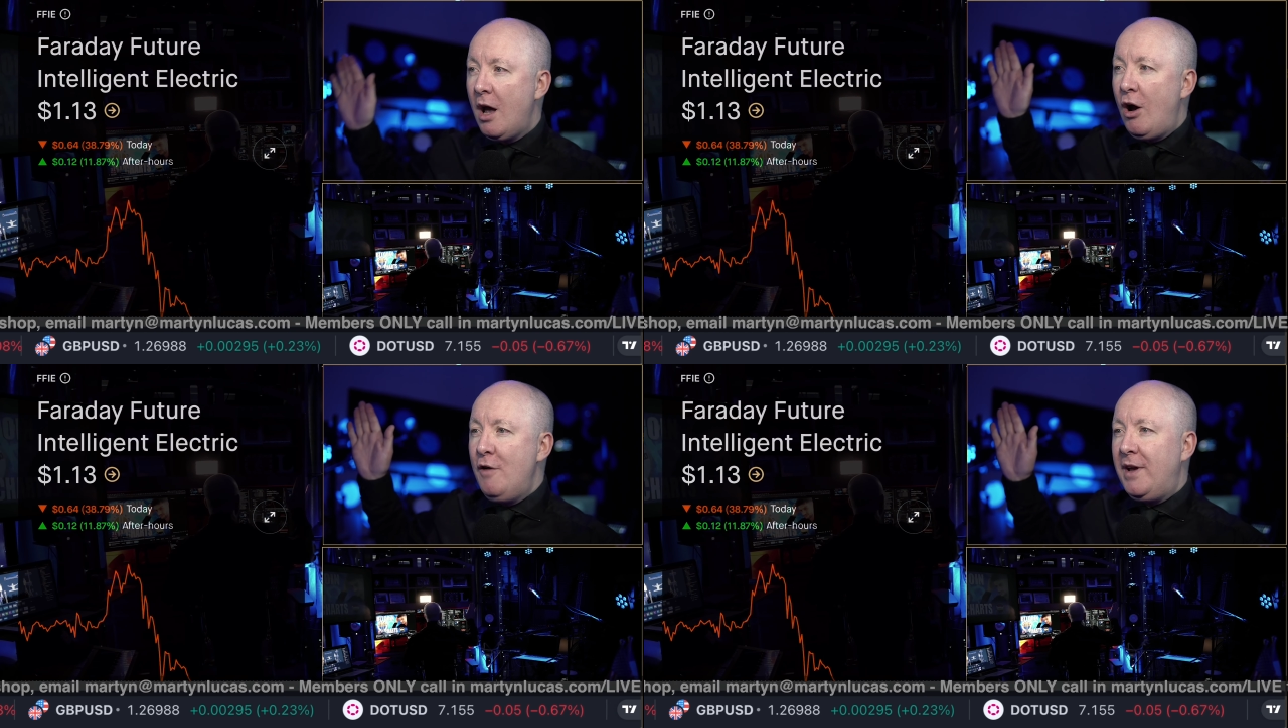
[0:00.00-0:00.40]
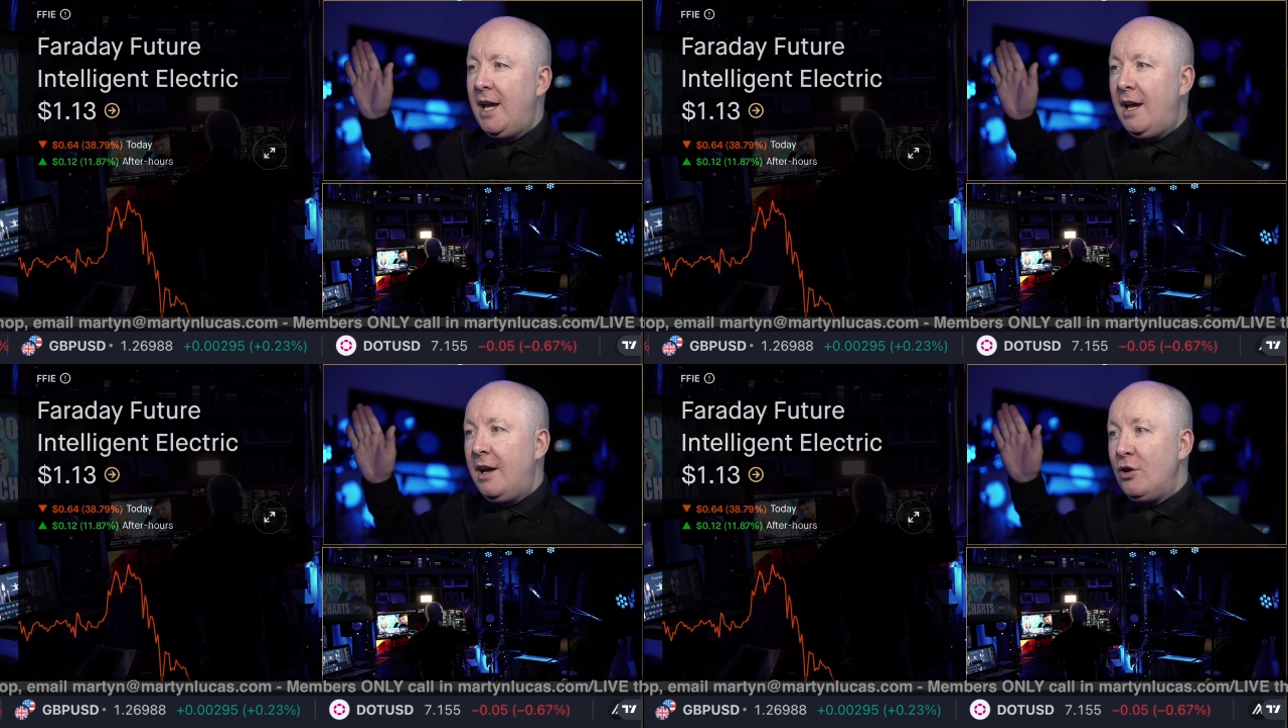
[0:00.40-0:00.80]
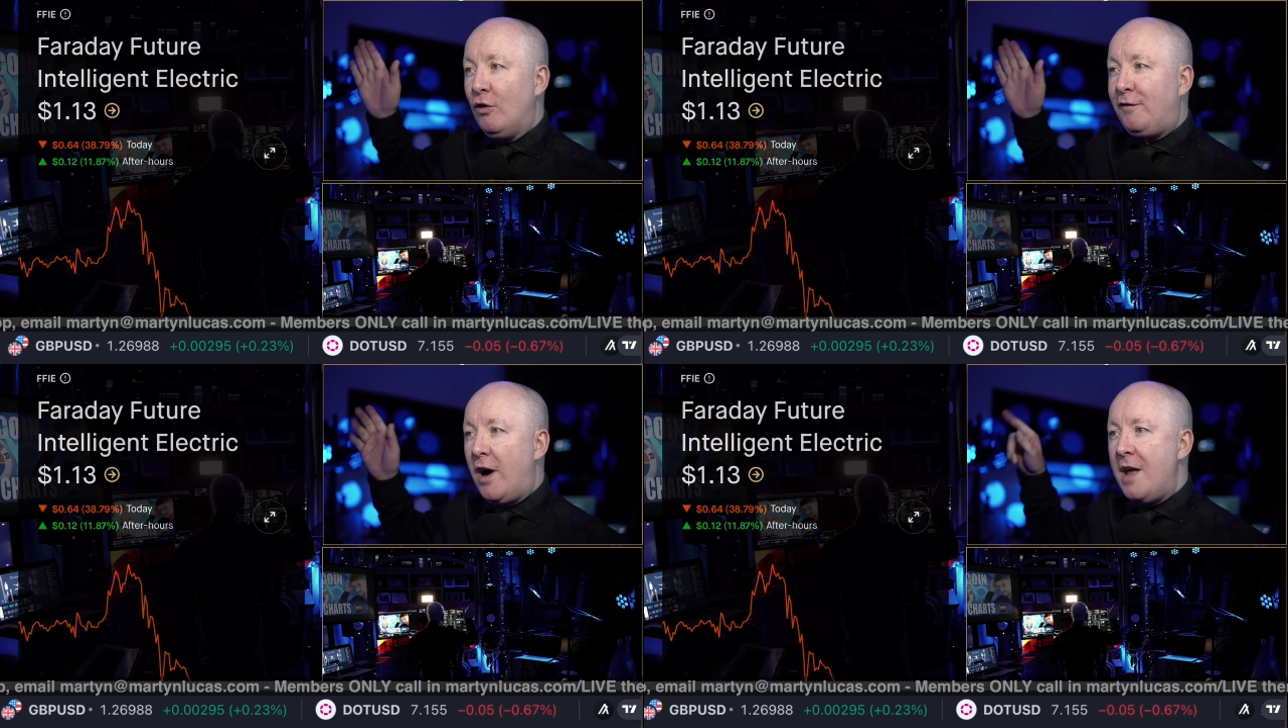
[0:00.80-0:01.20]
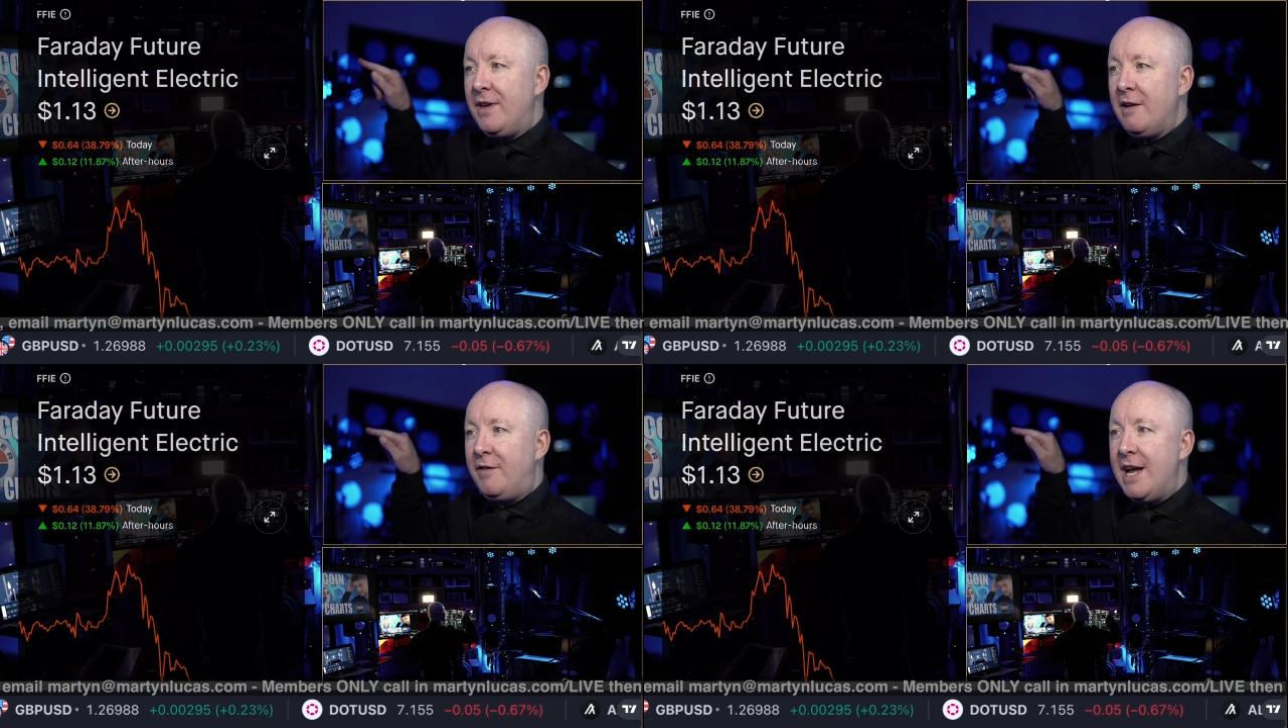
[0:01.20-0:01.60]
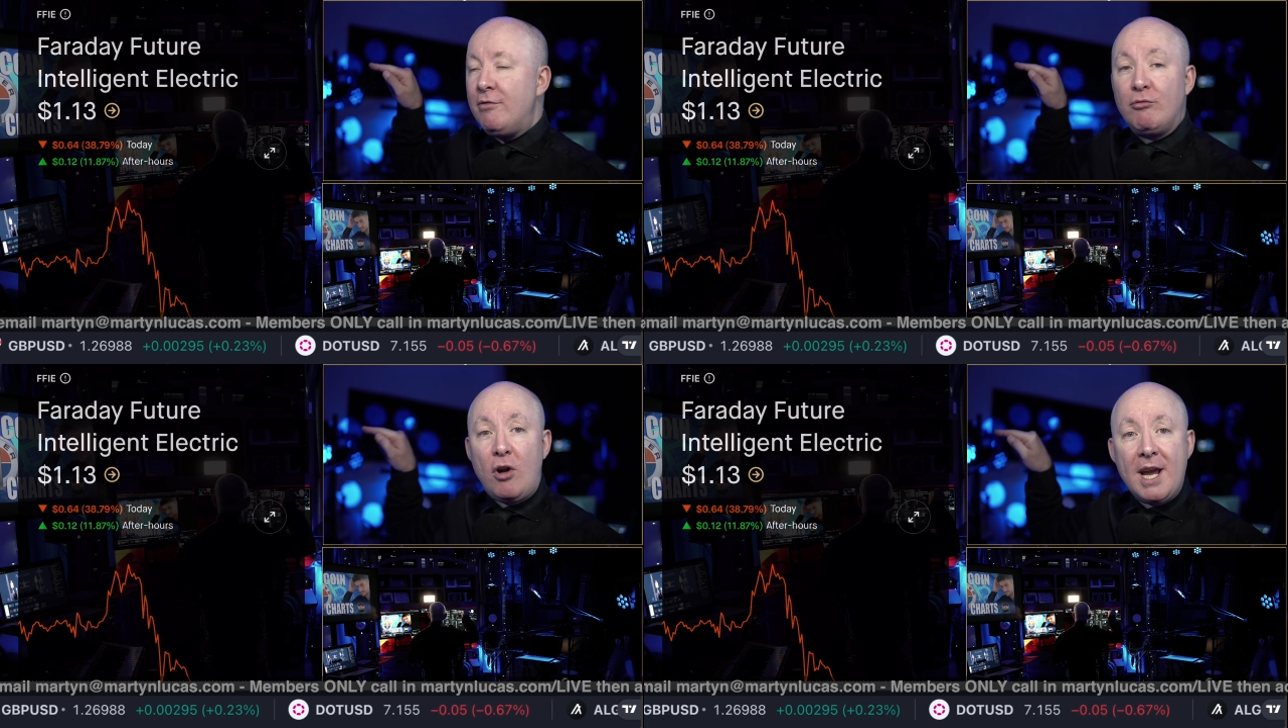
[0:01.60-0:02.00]
Over here, you'll find the event.
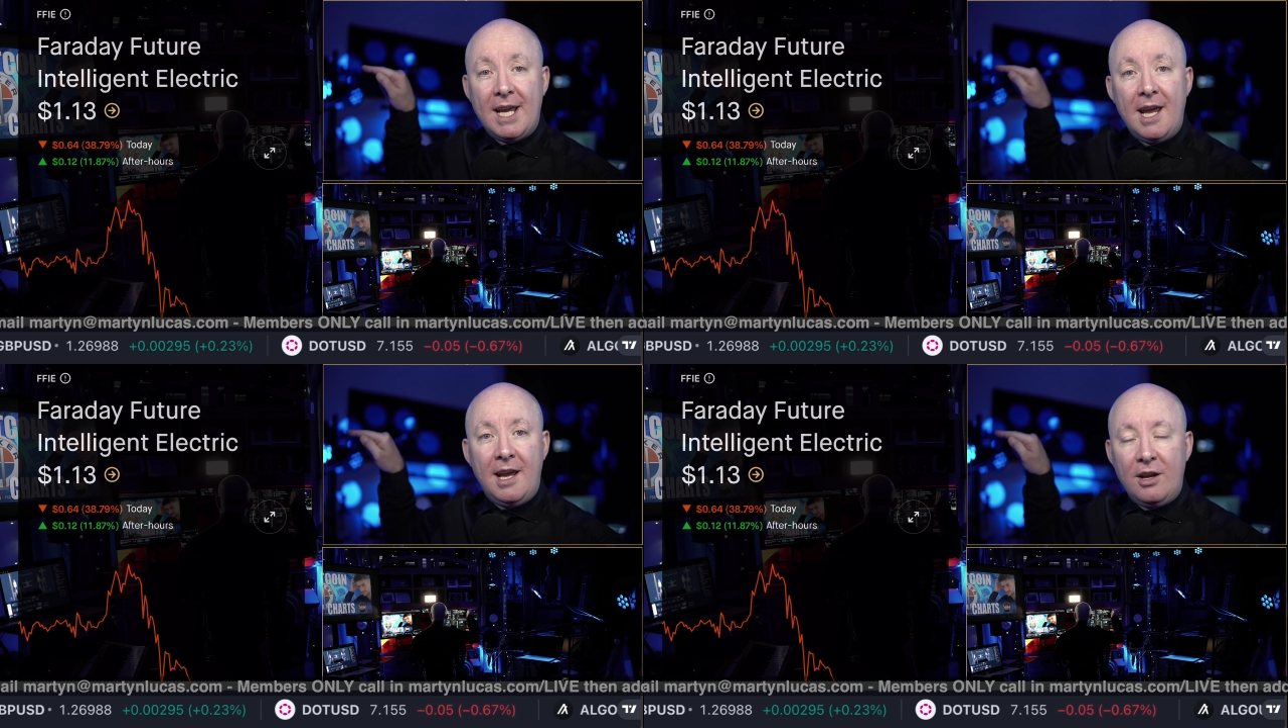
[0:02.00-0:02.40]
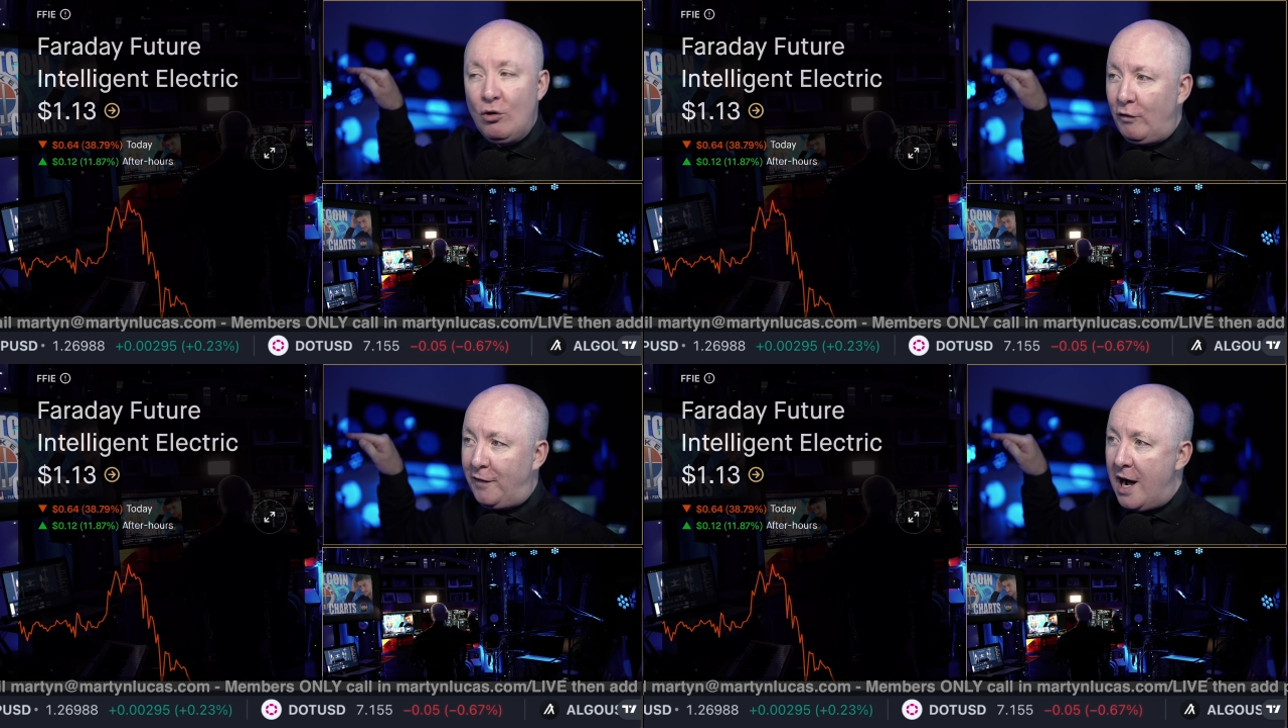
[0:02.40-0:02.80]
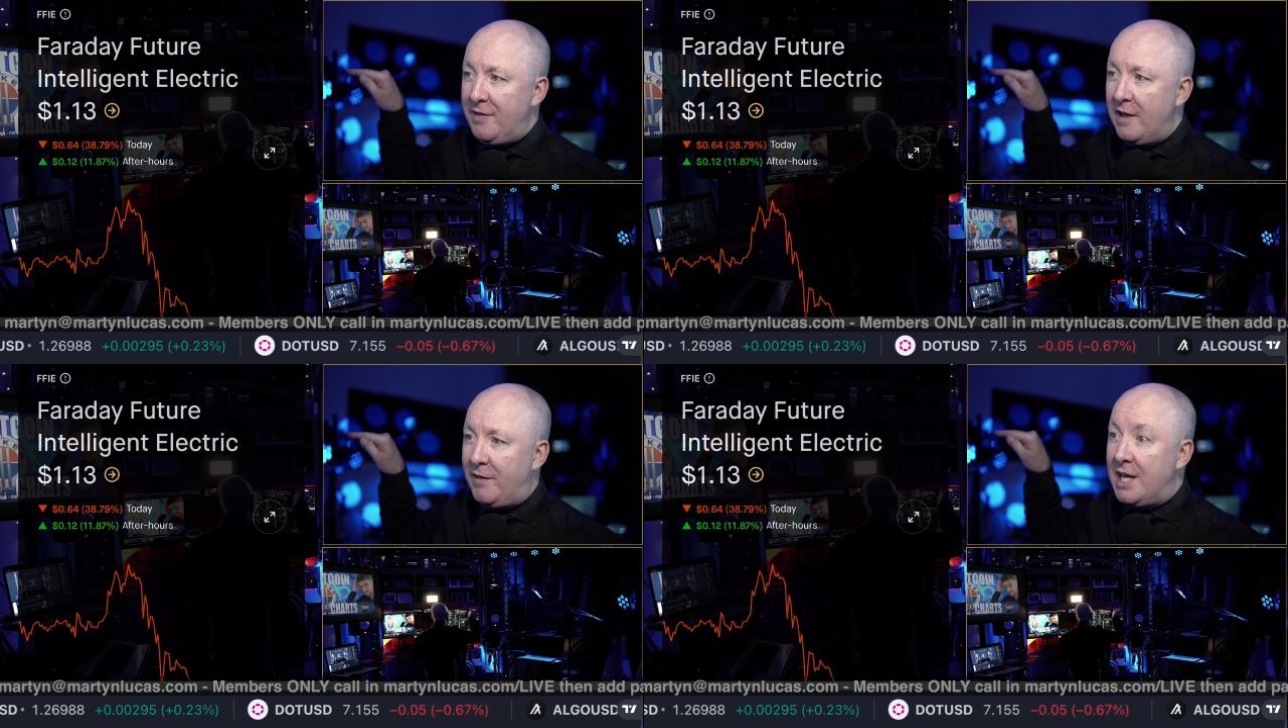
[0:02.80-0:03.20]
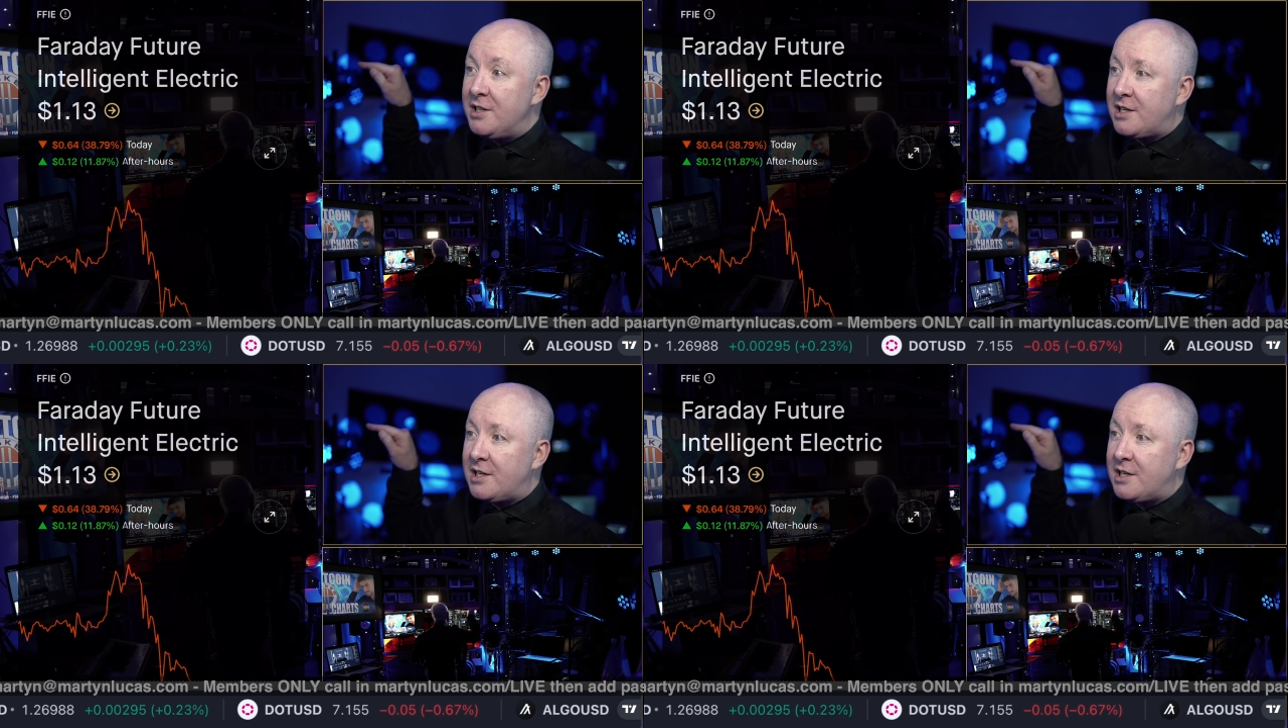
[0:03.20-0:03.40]
Right here, you'll find the event.